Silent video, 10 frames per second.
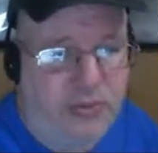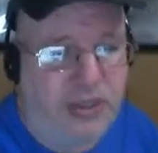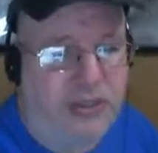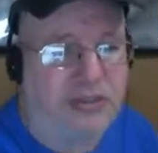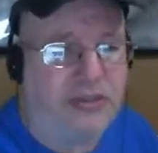
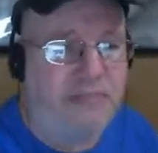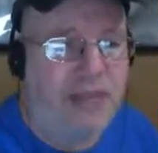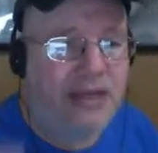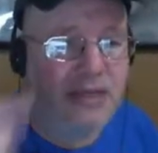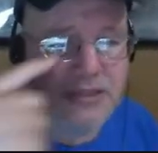get some
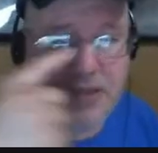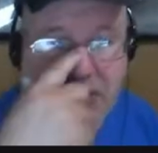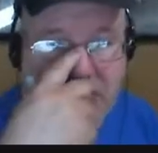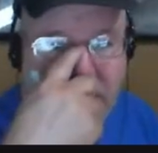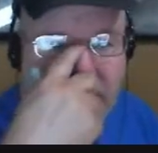maintenance
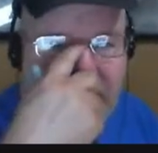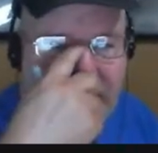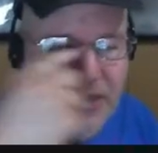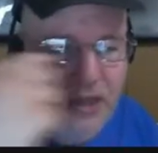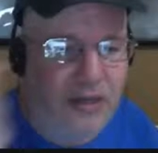they should have
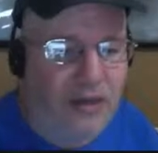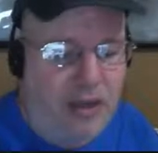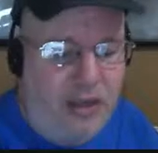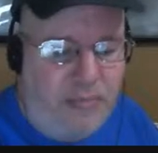had done.